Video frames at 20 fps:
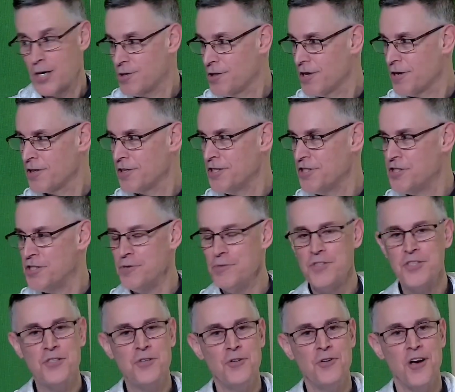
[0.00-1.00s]
but clearly
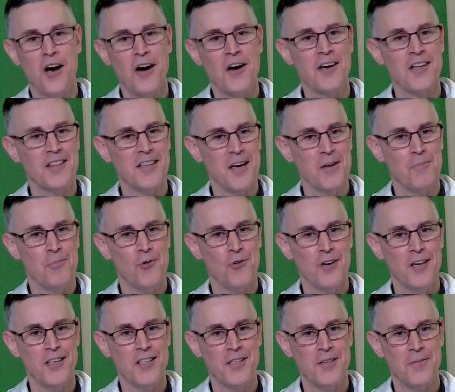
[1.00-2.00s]
she was too young at
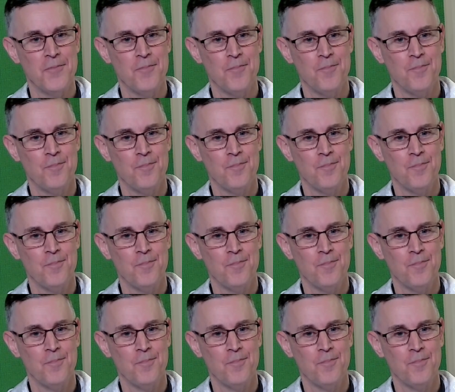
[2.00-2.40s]
that point.